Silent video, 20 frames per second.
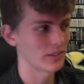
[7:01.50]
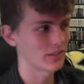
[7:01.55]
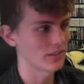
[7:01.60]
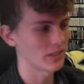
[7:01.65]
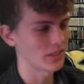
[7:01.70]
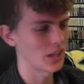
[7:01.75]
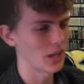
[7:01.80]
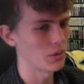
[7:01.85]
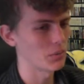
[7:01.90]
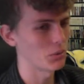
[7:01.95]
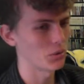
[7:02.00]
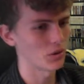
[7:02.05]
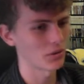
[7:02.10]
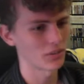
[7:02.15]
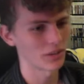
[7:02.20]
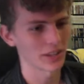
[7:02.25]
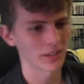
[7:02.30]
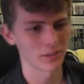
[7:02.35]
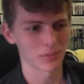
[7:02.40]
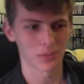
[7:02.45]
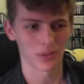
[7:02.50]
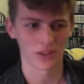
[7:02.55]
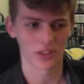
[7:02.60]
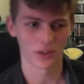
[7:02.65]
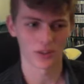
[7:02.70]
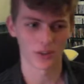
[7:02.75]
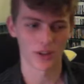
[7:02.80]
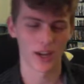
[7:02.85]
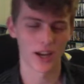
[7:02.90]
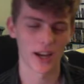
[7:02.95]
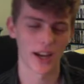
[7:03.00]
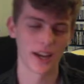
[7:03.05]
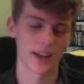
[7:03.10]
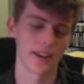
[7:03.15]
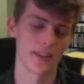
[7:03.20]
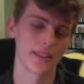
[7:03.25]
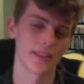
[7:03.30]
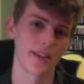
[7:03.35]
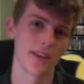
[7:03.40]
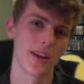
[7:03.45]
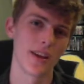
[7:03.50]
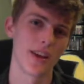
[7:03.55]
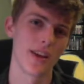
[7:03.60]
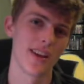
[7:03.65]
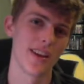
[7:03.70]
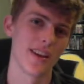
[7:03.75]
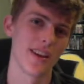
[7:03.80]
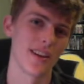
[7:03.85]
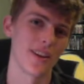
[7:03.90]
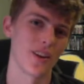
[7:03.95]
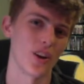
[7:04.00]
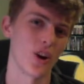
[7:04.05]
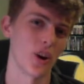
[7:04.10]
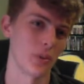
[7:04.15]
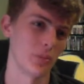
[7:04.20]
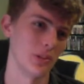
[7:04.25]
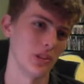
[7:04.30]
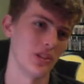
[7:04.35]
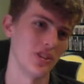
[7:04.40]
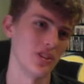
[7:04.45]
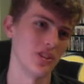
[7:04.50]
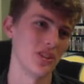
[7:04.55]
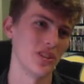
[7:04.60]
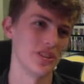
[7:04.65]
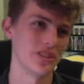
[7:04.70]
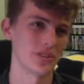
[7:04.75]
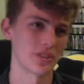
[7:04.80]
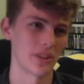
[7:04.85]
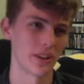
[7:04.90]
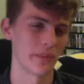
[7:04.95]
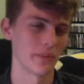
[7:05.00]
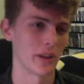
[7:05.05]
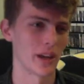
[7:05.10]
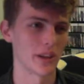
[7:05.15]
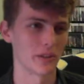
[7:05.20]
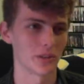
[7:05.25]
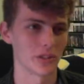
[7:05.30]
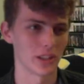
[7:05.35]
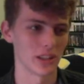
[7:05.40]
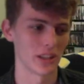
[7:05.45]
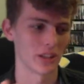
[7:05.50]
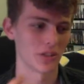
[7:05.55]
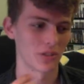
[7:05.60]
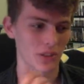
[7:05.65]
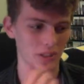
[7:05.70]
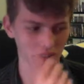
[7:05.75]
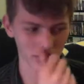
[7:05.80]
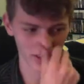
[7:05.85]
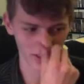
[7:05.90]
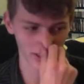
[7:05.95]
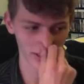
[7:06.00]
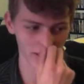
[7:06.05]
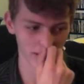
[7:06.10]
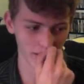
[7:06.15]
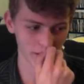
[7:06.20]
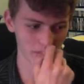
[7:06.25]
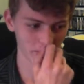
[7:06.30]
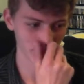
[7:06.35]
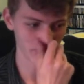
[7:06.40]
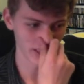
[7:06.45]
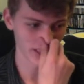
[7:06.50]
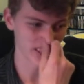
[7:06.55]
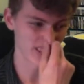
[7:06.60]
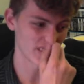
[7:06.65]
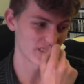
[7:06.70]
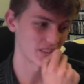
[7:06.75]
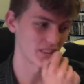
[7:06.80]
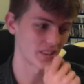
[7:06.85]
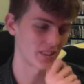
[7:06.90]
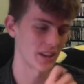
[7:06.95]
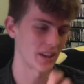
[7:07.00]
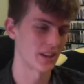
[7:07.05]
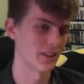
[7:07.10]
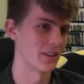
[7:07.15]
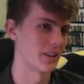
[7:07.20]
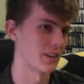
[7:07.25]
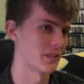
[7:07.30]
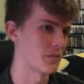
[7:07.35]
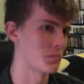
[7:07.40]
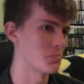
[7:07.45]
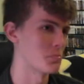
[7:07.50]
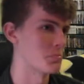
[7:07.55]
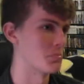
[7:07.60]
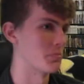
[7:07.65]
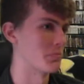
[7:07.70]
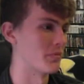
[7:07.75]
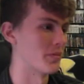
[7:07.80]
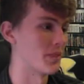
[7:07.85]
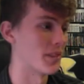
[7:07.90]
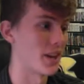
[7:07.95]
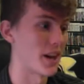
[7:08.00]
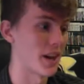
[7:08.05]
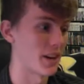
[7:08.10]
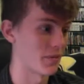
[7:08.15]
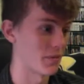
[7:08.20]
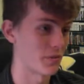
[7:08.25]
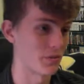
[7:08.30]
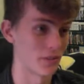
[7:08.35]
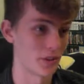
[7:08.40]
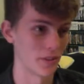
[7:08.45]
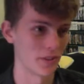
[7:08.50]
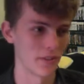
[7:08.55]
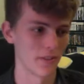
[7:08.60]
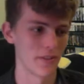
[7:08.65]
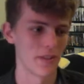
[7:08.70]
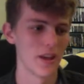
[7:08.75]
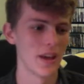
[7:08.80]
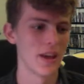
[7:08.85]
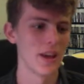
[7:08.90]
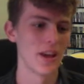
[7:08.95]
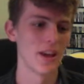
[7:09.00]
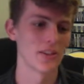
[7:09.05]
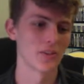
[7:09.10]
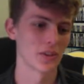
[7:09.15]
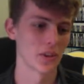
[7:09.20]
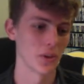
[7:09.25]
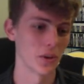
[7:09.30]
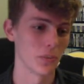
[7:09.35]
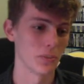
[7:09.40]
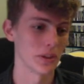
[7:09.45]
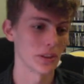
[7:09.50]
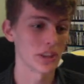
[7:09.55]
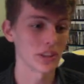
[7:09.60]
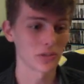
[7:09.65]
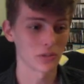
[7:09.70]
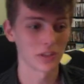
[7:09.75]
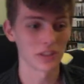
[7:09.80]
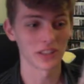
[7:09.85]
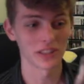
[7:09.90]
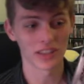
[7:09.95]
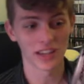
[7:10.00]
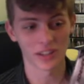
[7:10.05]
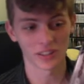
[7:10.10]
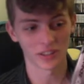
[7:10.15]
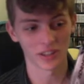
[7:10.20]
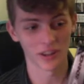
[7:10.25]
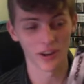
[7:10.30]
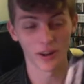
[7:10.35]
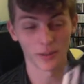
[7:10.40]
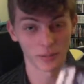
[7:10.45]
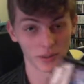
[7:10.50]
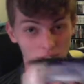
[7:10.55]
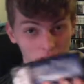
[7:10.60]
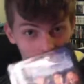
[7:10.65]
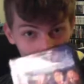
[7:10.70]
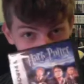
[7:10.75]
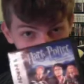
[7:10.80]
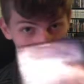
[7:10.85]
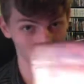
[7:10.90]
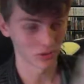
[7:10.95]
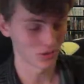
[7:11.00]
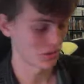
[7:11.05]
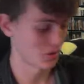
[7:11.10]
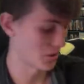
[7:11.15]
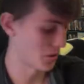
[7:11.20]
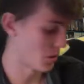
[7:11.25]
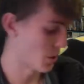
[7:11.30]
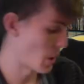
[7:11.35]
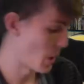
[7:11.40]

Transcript: Game Boy Advance, but they're not RPGs, so I'm not really interested in them. They just look kind of like not fun. So, but this one is actually an RPG too, so